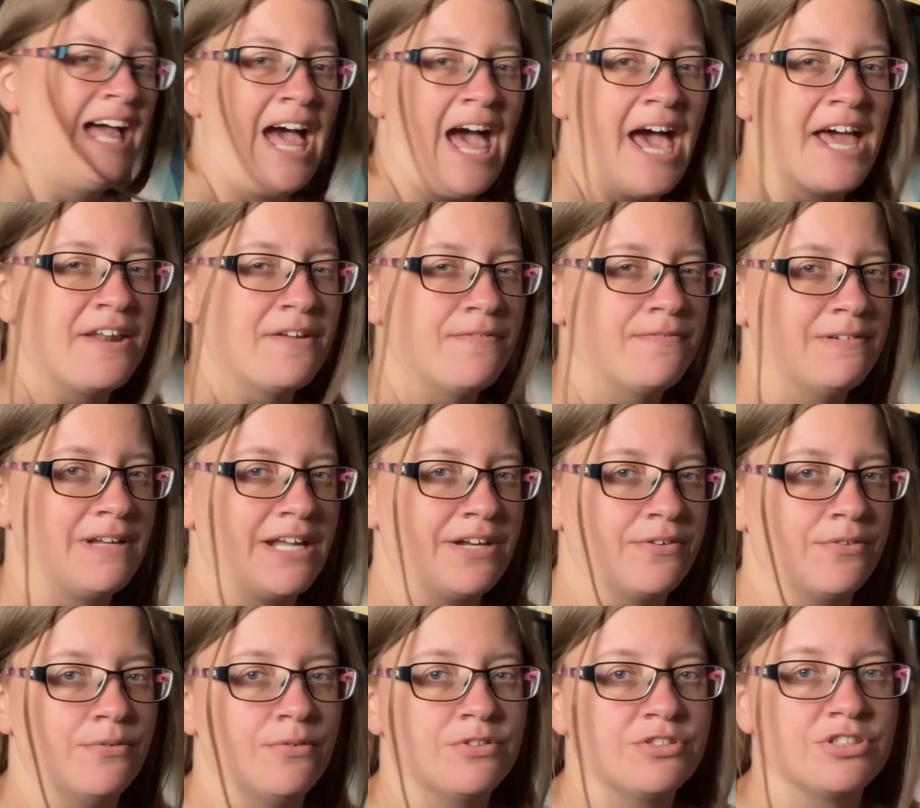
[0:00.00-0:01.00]
and a
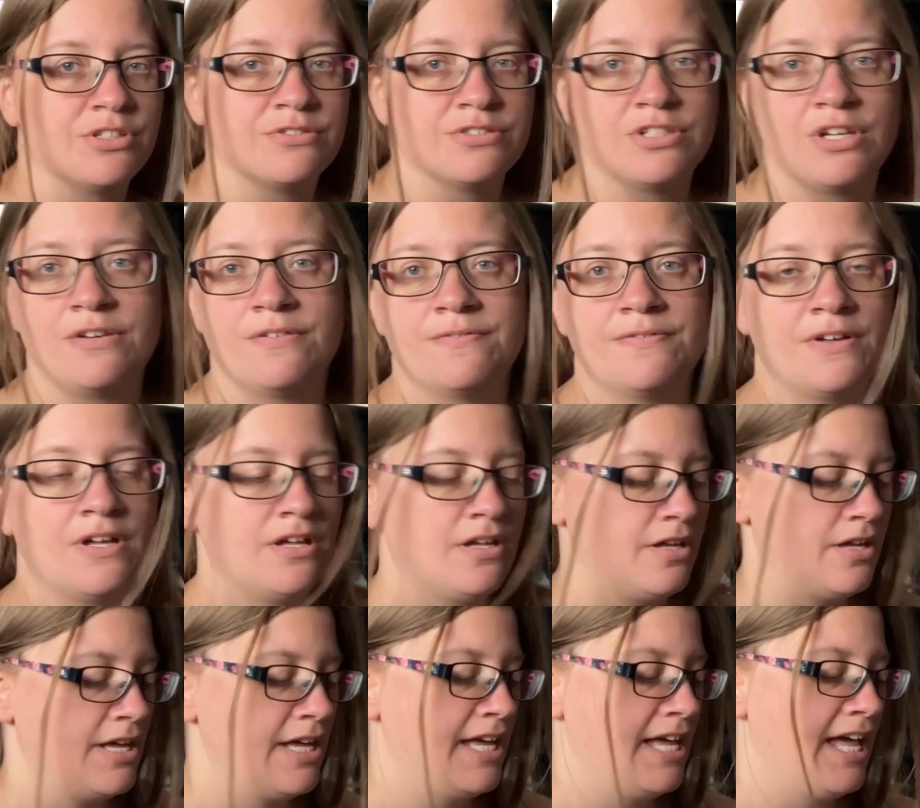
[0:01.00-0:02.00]
flannel. So, so far
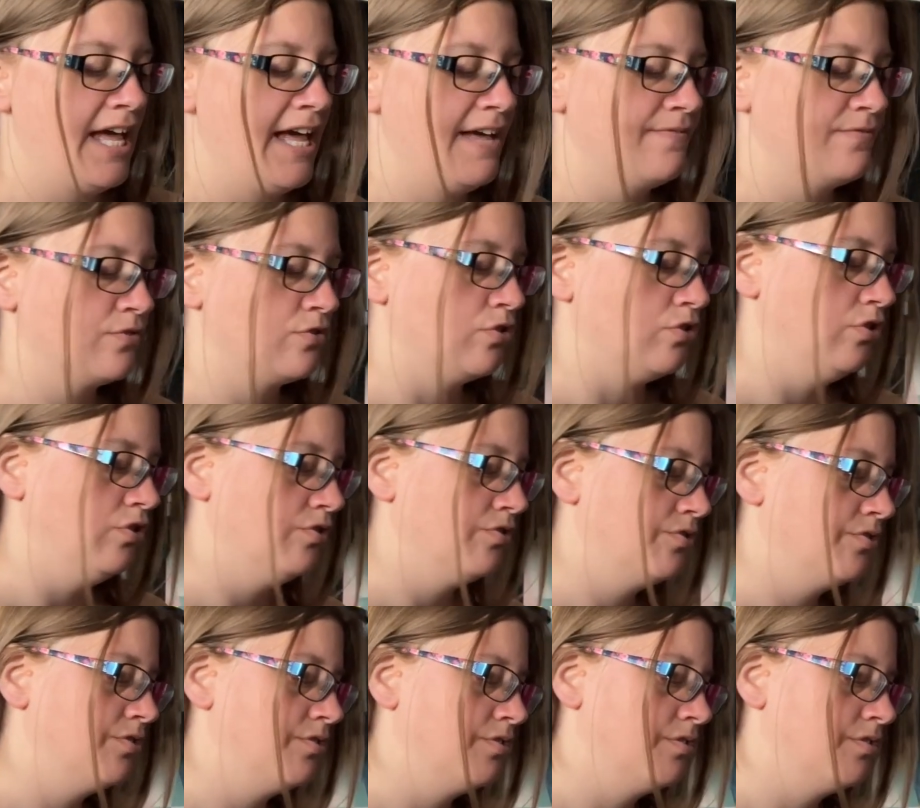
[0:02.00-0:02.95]
I have got